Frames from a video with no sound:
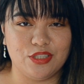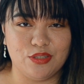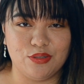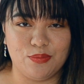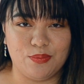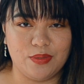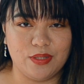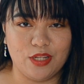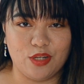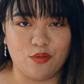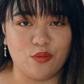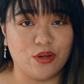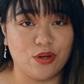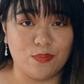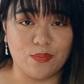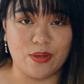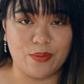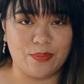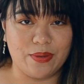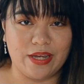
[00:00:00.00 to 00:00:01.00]
It would be like one of
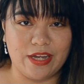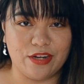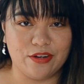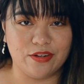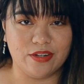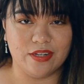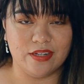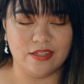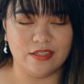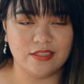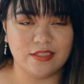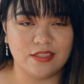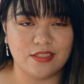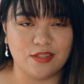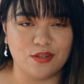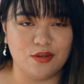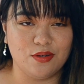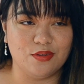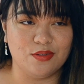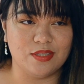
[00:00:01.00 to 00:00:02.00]
my parents.
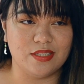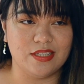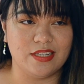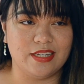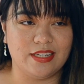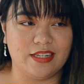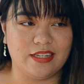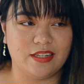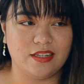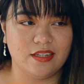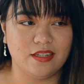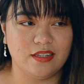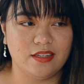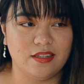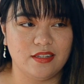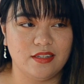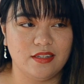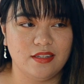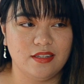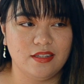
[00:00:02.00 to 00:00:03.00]
So I was like,
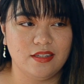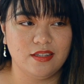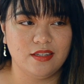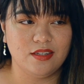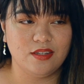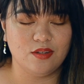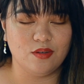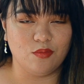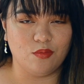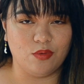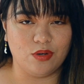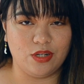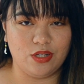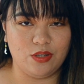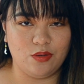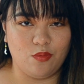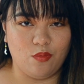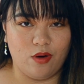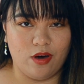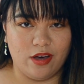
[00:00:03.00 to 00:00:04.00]
what do
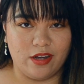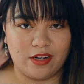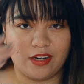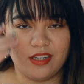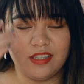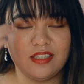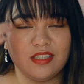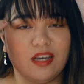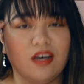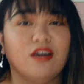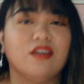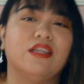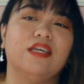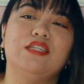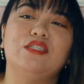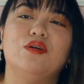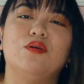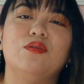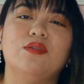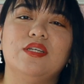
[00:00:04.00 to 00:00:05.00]
you want? Because
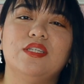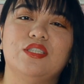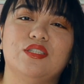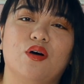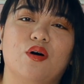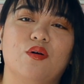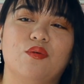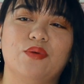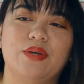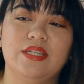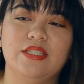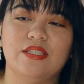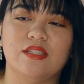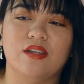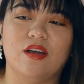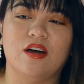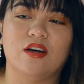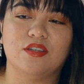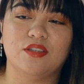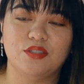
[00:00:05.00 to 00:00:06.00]
they told us always
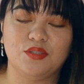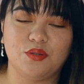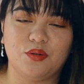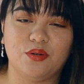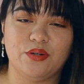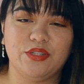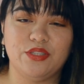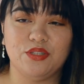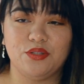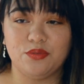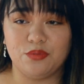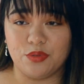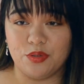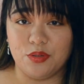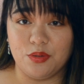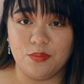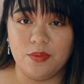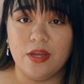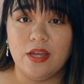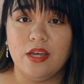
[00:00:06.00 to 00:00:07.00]
lock the door in your
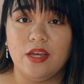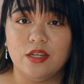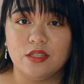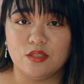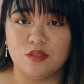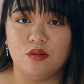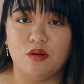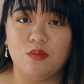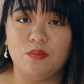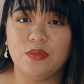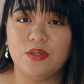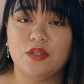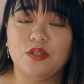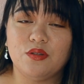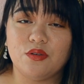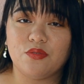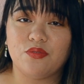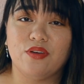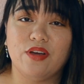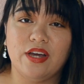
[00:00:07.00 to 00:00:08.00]
room. Don't open the
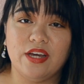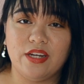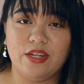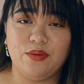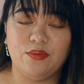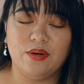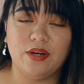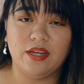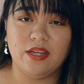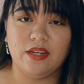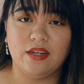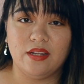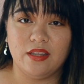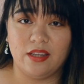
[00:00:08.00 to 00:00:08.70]
door for anyone.